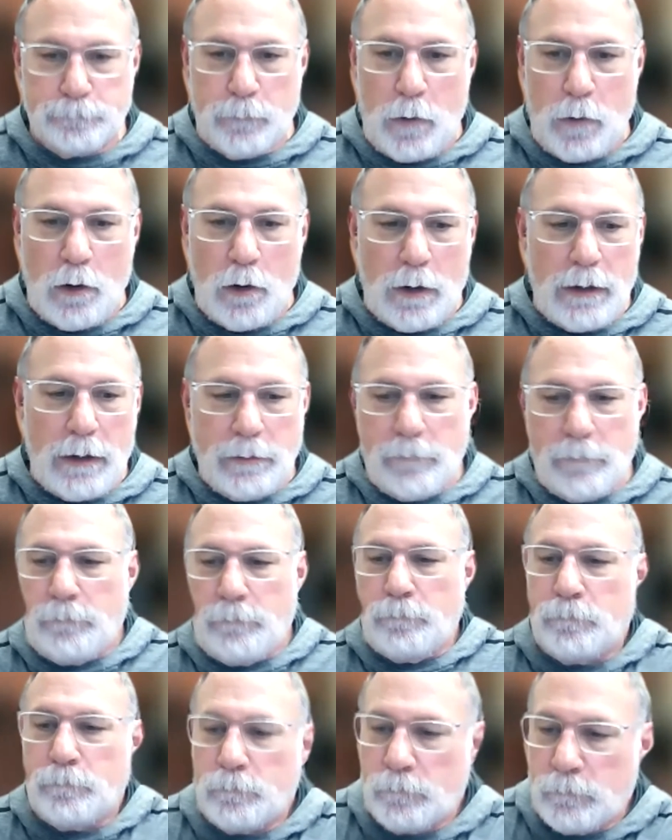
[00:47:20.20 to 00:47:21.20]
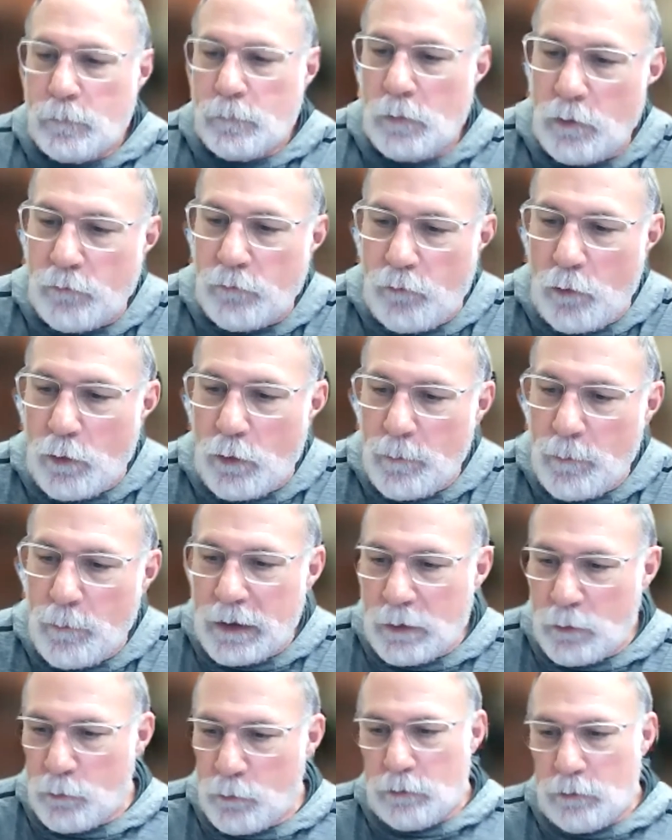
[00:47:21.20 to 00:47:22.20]
All right. Look forward to my
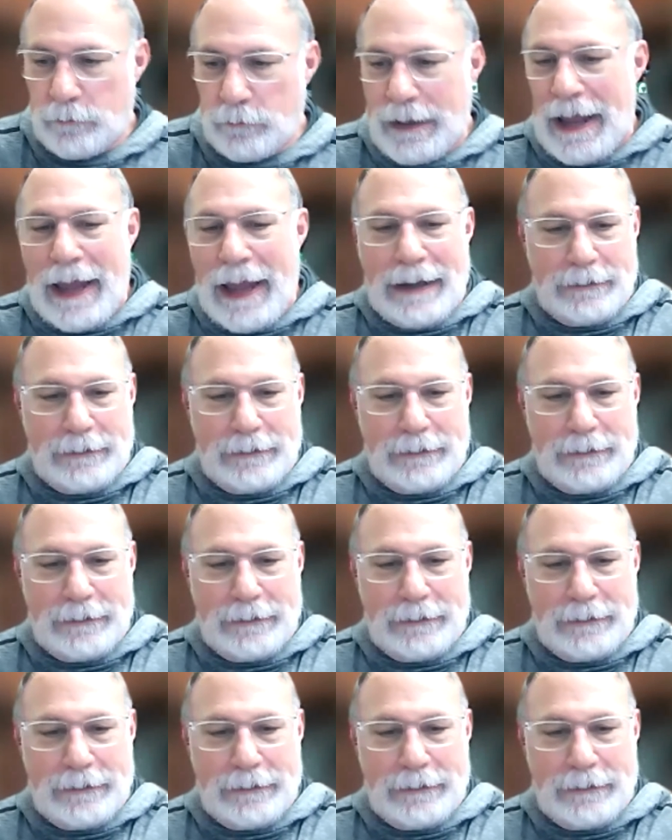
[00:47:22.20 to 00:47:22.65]
Google Doc.